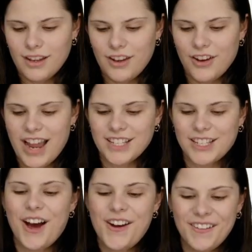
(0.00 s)
Okay,
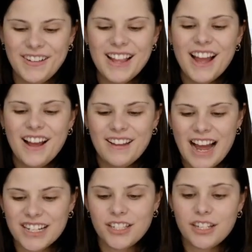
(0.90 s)
so
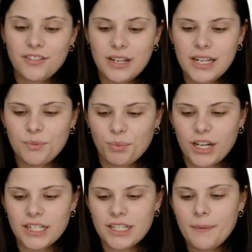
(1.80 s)
I actually didn't even need
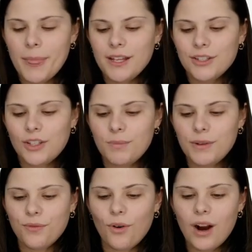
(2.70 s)
print. So
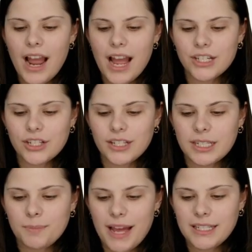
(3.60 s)
before I actually
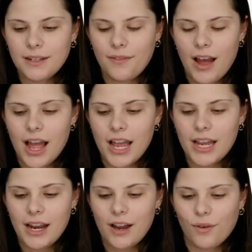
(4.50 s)

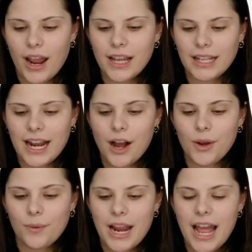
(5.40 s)
specified, right, like how
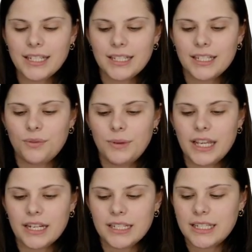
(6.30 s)
I want to access it, we
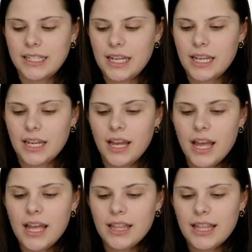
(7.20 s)
can see
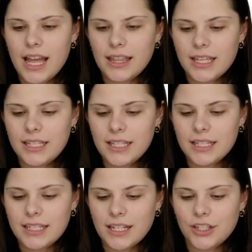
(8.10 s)
that this is
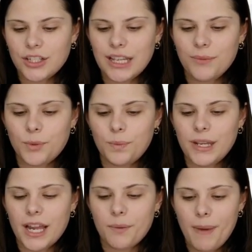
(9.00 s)
essentially what we
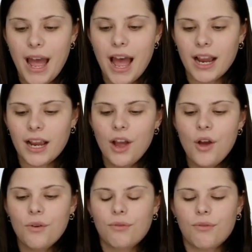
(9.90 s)
get back
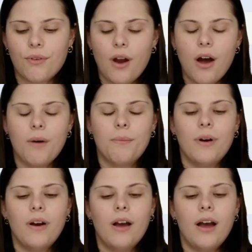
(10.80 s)

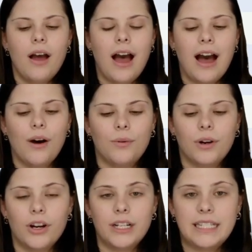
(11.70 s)
from
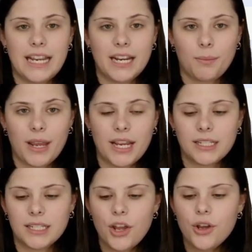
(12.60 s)
our
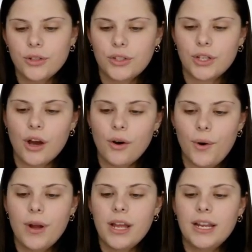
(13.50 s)
database.
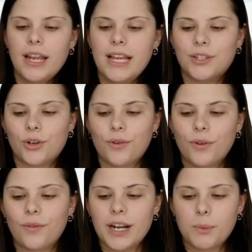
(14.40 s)
So it's sort of
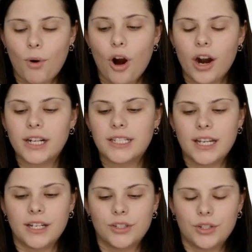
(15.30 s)
already parsed
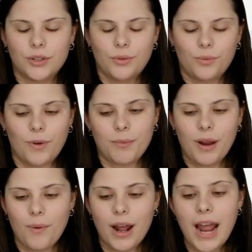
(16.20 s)
into one
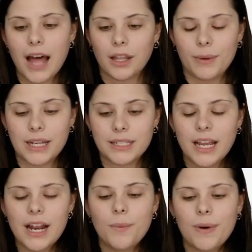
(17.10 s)
by one element,
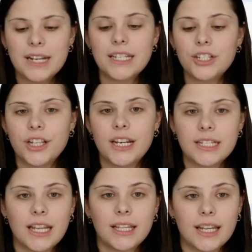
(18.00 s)
but essentially it
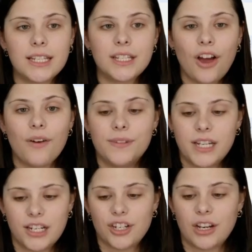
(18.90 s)
is a list of
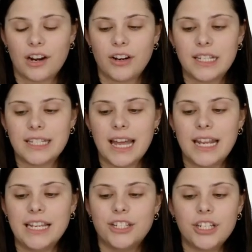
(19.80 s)
dictionaries, and
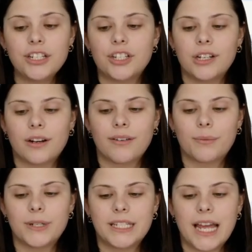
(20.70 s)
each dictionary
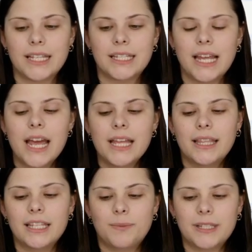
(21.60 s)
represents
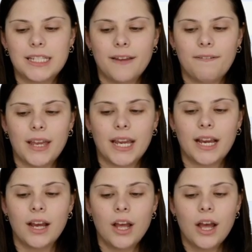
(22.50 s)
the
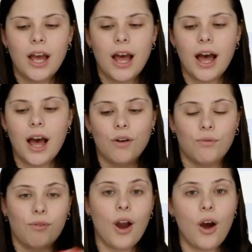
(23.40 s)
specific
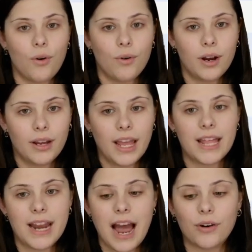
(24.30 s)
row
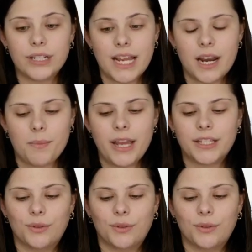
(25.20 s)
in our database.